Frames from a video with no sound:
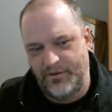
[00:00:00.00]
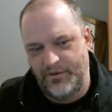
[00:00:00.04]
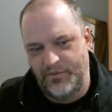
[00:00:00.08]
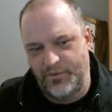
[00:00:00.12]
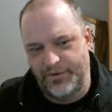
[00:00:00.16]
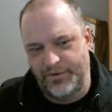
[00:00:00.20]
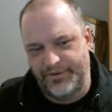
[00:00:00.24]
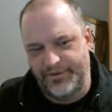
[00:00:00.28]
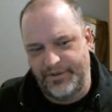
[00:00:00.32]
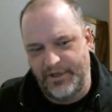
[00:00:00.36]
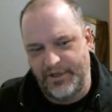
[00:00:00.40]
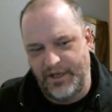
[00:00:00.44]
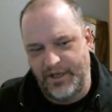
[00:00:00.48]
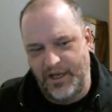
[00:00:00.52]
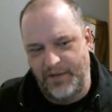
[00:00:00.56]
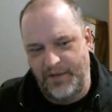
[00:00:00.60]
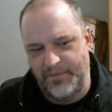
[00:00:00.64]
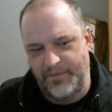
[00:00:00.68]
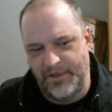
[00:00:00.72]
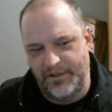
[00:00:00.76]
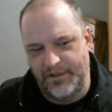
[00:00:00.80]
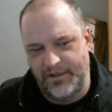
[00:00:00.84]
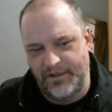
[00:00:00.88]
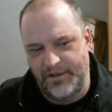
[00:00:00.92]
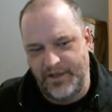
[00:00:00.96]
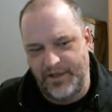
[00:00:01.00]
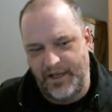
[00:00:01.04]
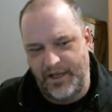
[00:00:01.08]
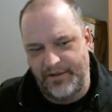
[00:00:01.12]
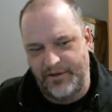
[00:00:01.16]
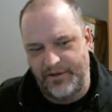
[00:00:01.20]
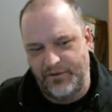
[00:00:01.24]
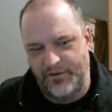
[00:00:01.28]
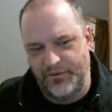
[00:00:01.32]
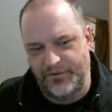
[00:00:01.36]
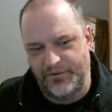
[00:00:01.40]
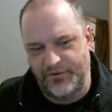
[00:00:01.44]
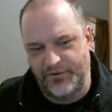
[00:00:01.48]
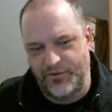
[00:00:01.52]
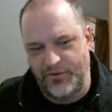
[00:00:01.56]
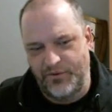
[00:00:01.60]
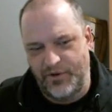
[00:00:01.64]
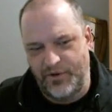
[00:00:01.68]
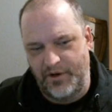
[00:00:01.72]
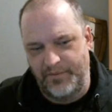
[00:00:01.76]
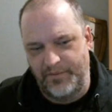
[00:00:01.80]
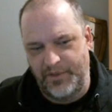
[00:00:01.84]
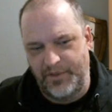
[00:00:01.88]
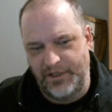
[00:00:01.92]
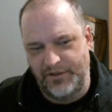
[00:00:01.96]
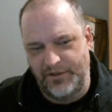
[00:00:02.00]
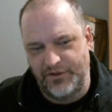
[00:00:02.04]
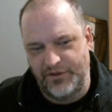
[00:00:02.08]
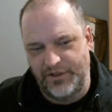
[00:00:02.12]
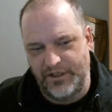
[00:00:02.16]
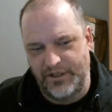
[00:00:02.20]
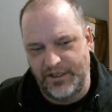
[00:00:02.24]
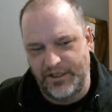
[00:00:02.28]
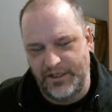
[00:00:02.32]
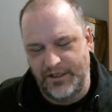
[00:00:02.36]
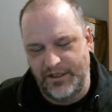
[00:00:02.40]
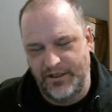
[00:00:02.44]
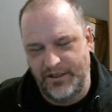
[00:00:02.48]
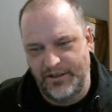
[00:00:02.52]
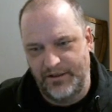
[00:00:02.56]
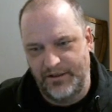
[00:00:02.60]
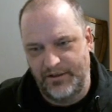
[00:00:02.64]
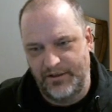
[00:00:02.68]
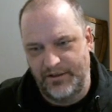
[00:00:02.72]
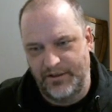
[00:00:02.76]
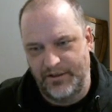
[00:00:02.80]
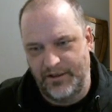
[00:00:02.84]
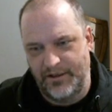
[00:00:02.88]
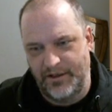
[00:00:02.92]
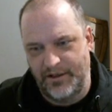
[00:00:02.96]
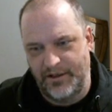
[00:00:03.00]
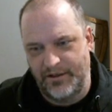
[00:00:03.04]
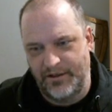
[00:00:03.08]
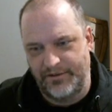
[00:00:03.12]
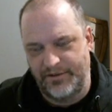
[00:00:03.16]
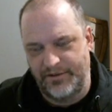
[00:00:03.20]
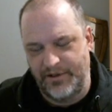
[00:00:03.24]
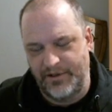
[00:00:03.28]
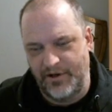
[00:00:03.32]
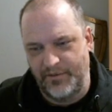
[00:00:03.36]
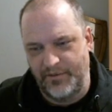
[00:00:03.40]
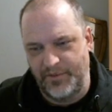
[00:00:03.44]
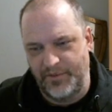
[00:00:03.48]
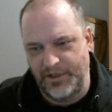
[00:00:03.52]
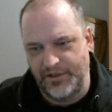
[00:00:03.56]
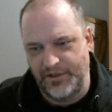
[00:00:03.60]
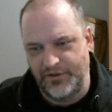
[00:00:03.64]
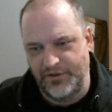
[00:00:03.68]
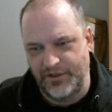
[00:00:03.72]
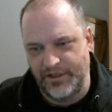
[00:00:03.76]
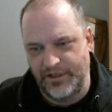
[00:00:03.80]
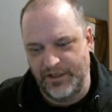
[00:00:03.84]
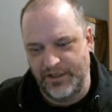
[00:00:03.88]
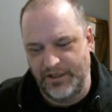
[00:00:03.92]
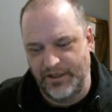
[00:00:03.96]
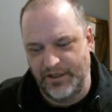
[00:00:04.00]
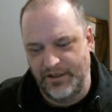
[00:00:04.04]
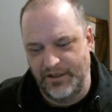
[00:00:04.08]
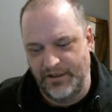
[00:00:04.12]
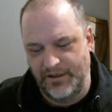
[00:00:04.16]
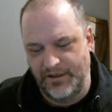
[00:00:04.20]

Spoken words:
What's the game that did that? The old school RPG, CRPG.